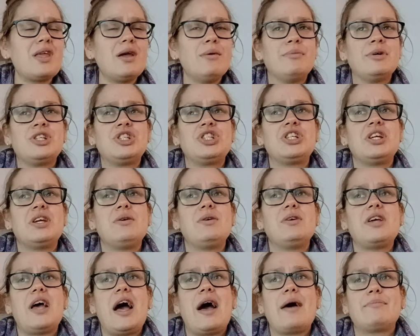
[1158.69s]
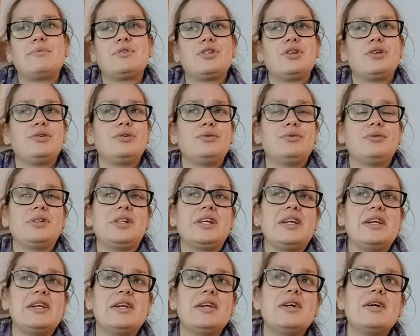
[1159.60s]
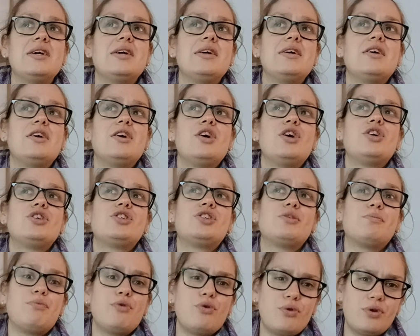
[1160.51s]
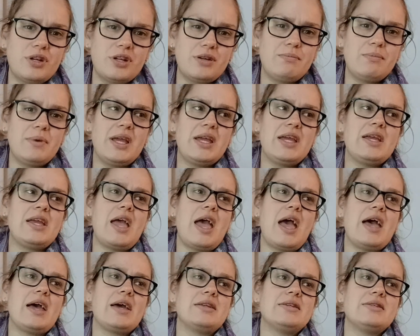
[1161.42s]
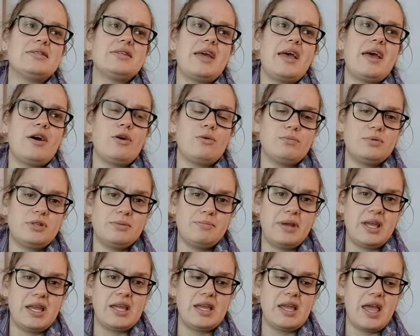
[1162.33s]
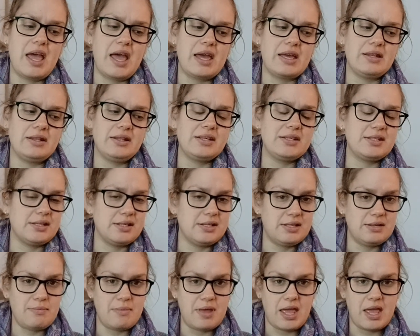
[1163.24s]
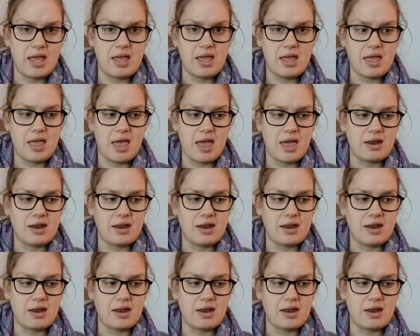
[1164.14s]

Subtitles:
but she absolutely supported me and helped me and listened to me